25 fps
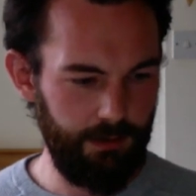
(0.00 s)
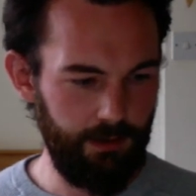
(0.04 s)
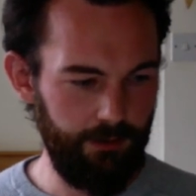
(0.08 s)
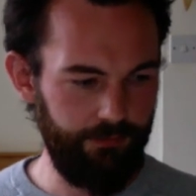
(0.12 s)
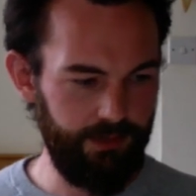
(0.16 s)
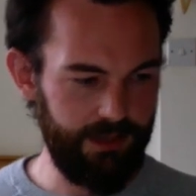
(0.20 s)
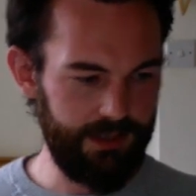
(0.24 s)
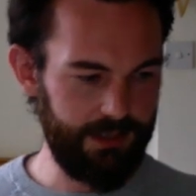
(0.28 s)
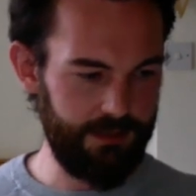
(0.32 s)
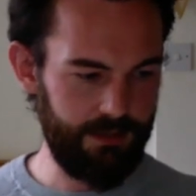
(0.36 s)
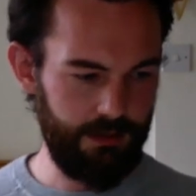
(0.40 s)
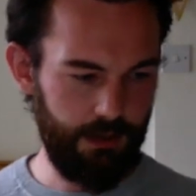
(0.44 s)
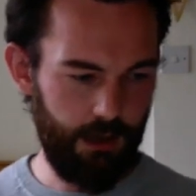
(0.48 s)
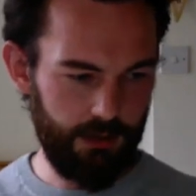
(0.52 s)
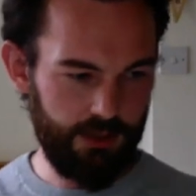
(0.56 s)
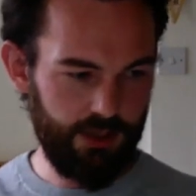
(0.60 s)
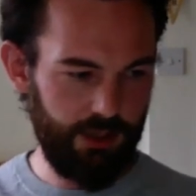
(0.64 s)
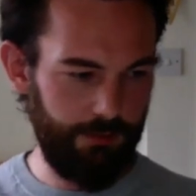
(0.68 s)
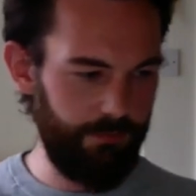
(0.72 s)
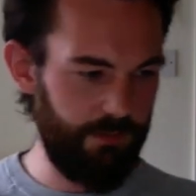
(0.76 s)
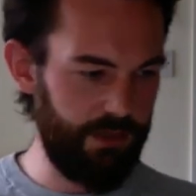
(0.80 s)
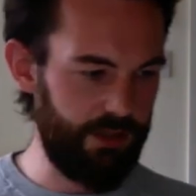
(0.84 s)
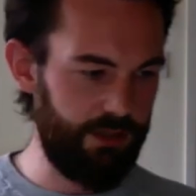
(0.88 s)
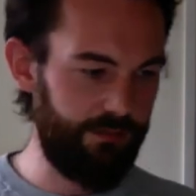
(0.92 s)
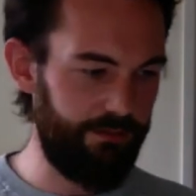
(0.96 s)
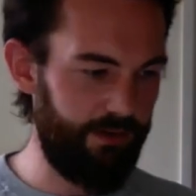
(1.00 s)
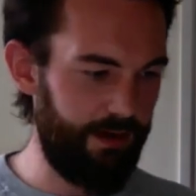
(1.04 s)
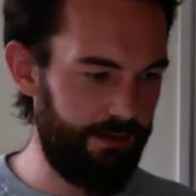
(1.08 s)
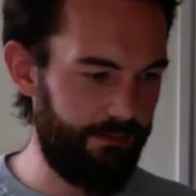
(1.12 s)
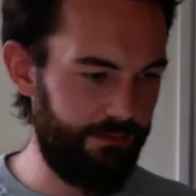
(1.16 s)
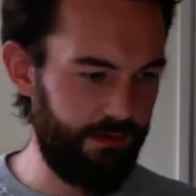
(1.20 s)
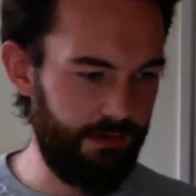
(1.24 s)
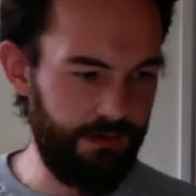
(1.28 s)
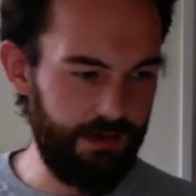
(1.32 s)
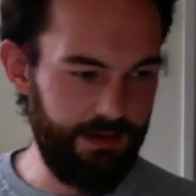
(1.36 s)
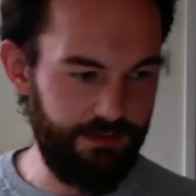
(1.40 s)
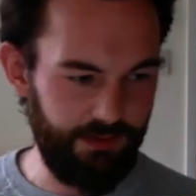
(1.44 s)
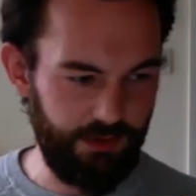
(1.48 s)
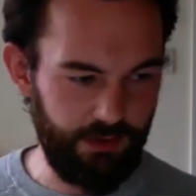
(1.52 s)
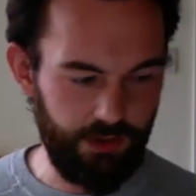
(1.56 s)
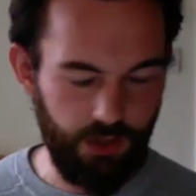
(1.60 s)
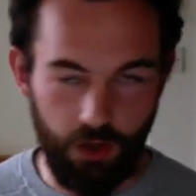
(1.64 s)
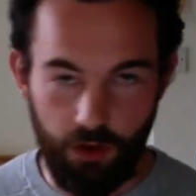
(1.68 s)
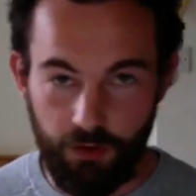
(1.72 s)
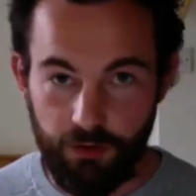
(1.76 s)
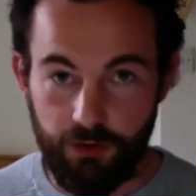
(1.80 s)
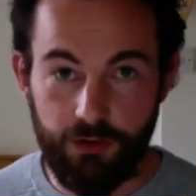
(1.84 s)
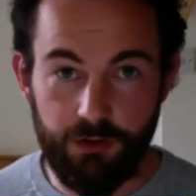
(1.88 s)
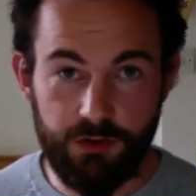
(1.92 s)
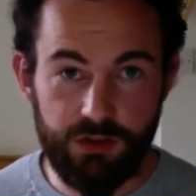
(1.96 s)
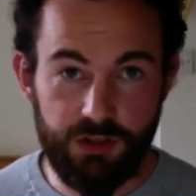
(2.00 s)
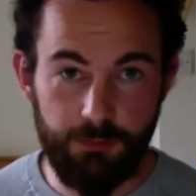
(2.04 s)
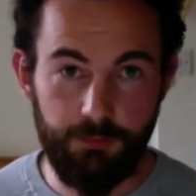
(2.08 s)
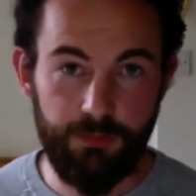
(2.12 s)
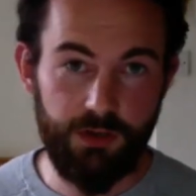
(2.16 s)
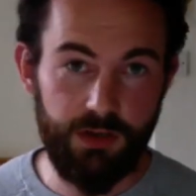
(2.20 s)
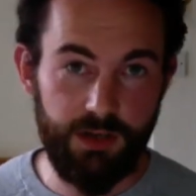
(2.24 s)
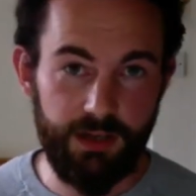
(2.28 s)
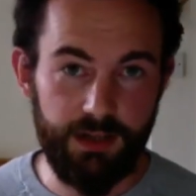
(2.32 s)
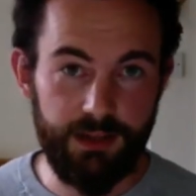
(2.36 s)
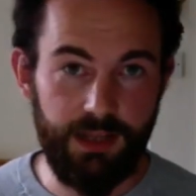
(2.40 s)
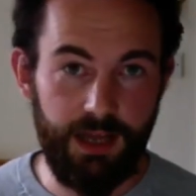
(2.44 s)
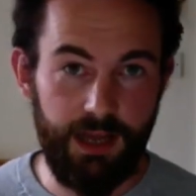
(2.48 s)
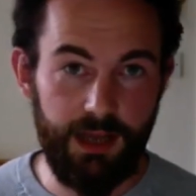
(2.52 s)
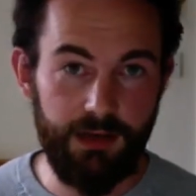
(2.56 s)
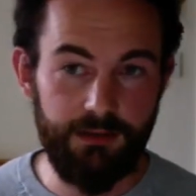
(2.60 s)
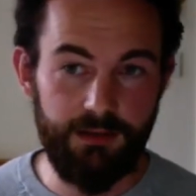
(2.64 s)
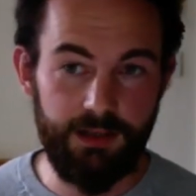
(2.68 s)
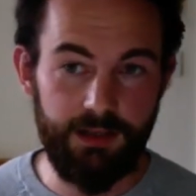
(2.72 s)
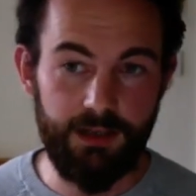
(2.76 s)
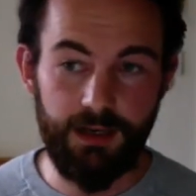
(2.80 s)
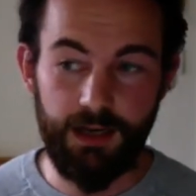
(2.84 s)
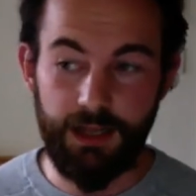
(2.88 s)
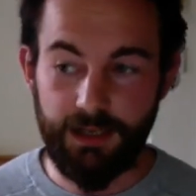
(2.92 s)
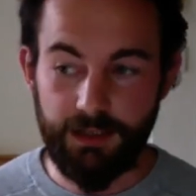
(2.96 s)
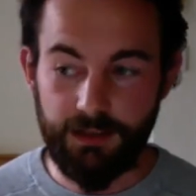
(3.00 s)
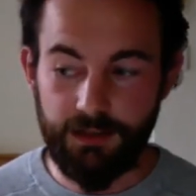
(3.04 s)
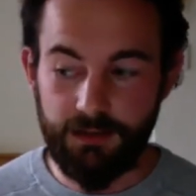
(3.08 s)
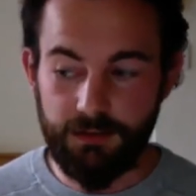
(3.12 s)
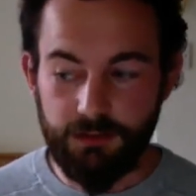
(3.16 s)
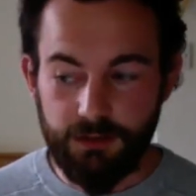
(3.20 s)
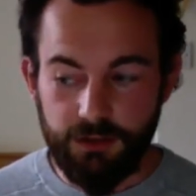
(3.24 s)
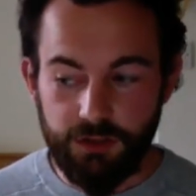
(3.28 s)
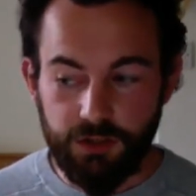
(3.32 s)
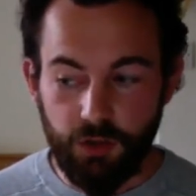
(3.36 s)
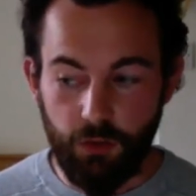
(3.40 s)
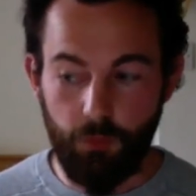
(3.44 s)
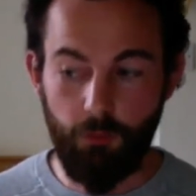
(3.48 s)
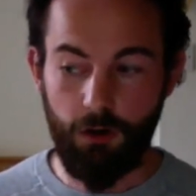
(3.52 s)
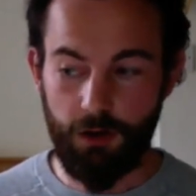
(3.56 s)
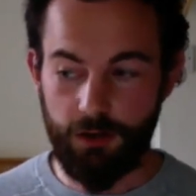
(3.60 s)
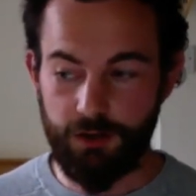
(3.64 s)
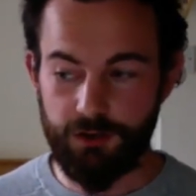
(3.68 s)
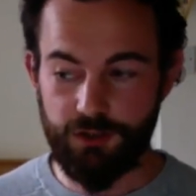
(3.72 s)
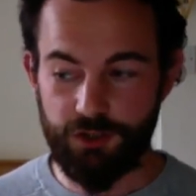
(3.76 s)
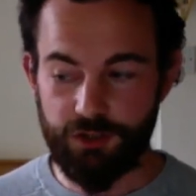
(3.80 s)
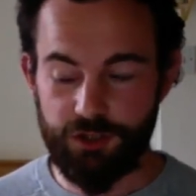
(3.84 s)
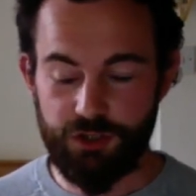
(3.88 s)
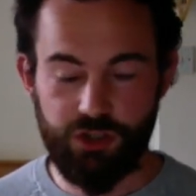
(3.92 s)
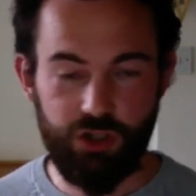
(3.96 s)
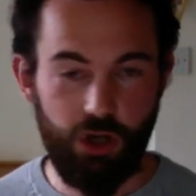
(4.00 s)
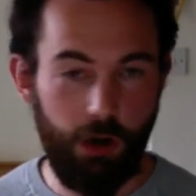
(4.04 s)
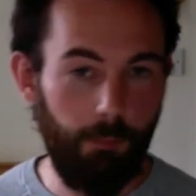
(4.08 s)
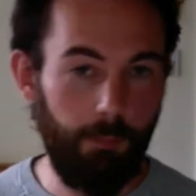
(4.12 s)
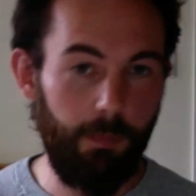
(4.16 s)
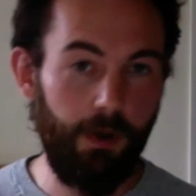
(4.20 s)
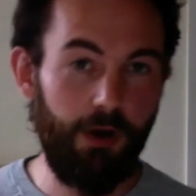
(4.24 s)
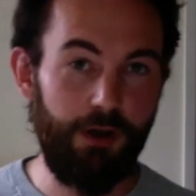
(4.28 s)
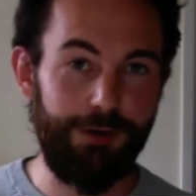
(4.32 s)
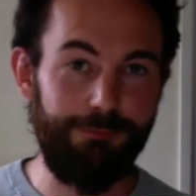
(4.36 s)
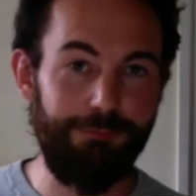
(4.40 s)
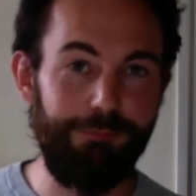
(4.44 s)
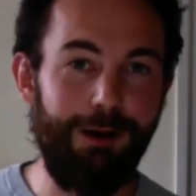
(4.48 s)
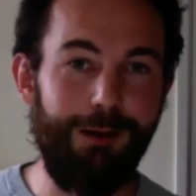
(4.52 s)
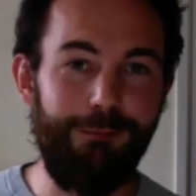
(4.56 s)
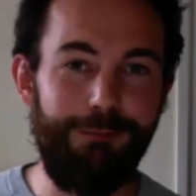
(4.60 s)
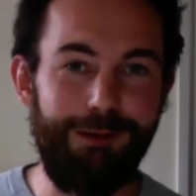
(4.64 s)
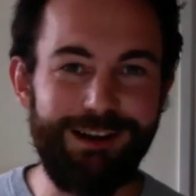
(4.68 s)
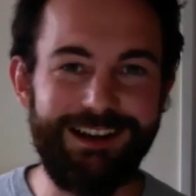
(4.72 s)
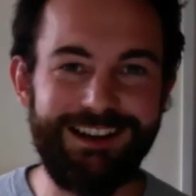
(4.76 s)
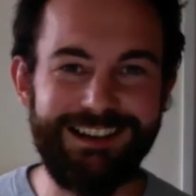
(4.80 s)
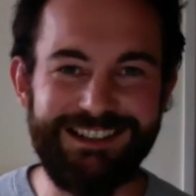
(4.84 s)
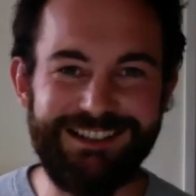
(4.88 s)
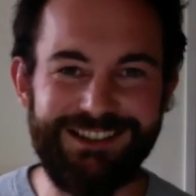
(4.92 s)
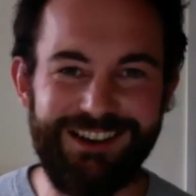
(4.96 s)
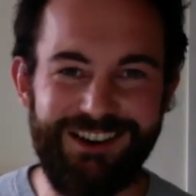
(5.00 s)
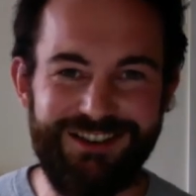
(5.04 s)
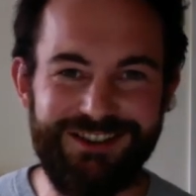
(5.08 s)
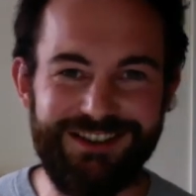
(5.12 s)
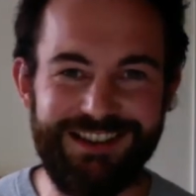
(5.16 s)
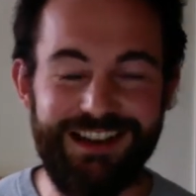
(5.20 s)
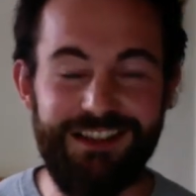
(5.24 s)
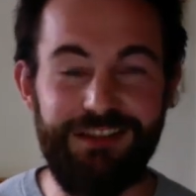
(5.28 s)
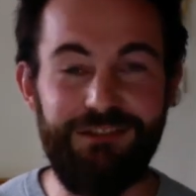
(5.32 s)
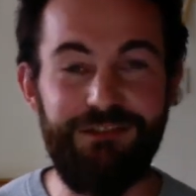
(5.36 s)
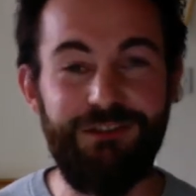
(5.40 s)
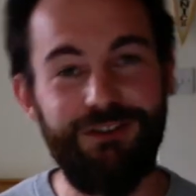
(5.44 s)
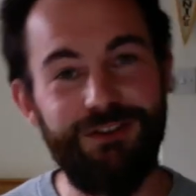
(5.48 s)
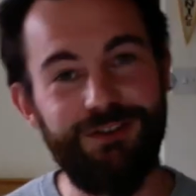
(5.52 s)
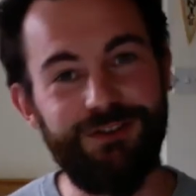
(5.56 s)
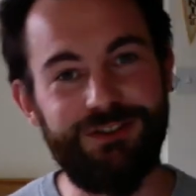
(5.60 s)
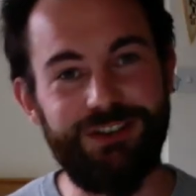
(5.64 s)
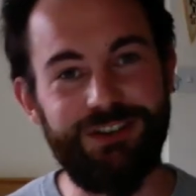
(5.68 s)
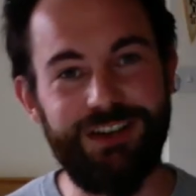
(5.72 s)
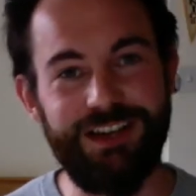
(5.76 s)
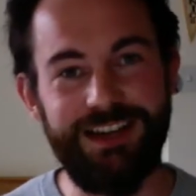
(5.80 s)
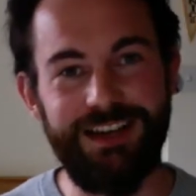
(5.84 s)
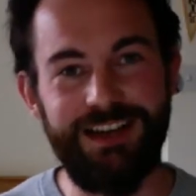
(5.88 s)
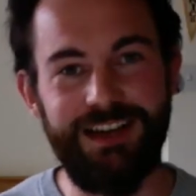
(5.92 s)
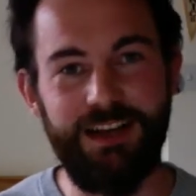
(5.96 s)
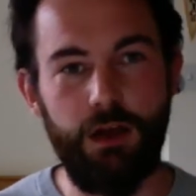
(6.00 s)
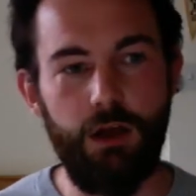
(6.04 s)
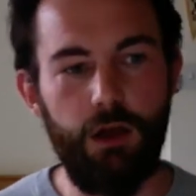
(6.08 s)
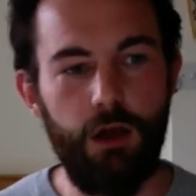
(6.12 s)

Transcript: if this is not something that you've ever even done or something like that, that like you don't want to just jump out in public and start saying the rosary,